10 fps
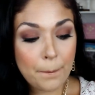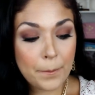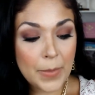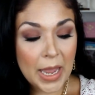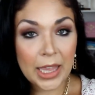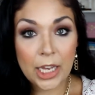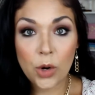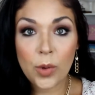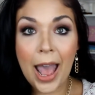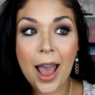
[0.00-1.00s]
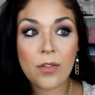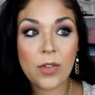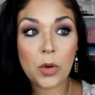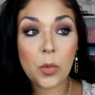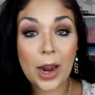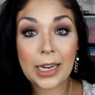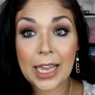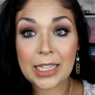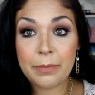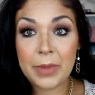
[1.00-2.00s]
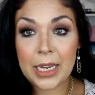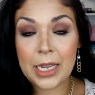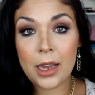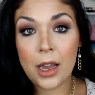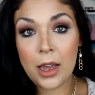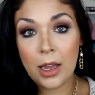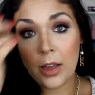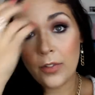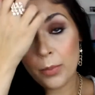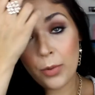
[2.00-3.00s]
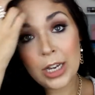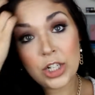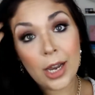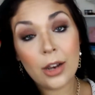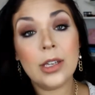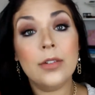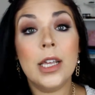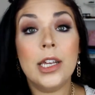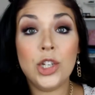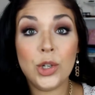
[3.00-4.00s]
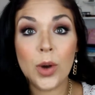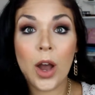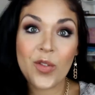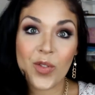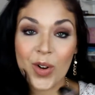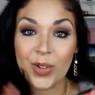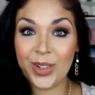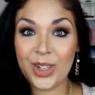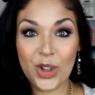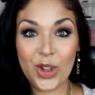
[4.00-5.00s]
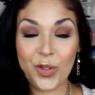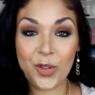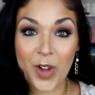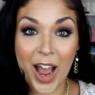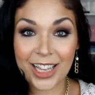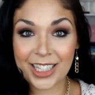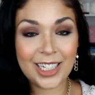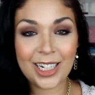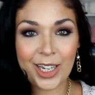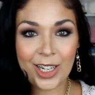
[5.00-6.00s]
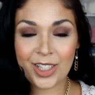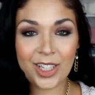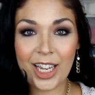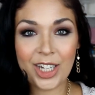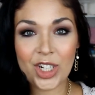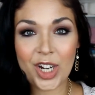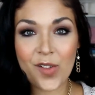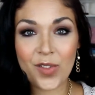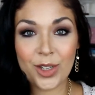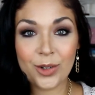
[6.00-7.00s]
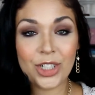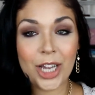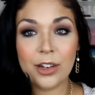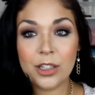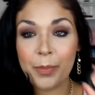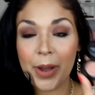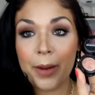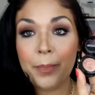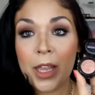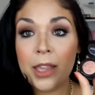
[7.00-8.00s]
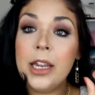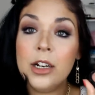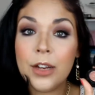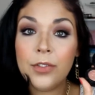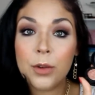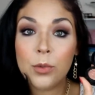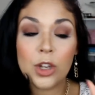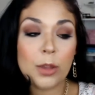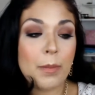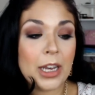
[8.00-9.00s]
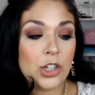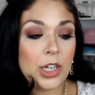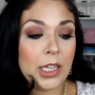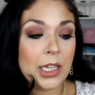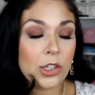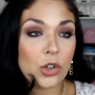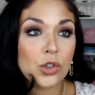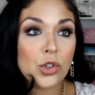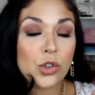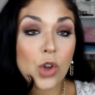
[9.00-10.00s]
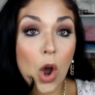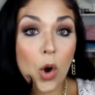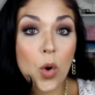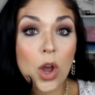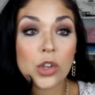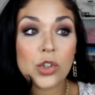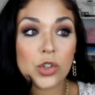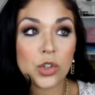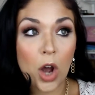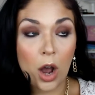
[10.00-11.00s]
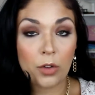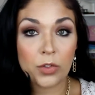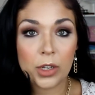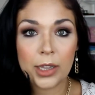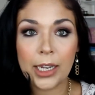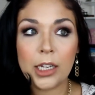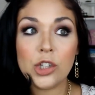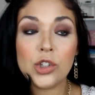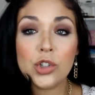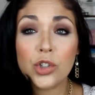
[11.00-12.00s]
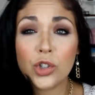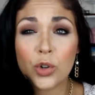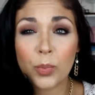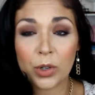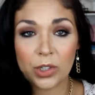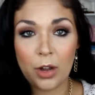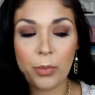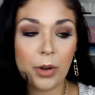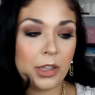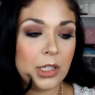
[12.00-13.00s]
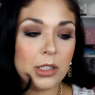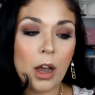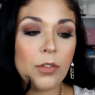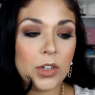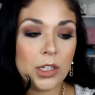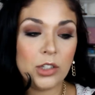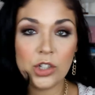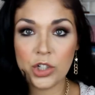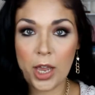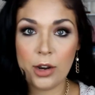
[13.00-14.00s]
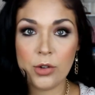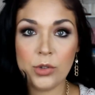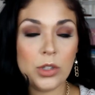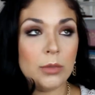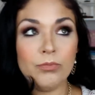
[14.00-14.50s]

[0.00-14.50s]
and they don't have quite as many uh, of the pressed shadows as they do of, you know, their vast selection of loose shadows, but they're definitely worth mentioning. These are so soft, like so super soft, probably the softest shadows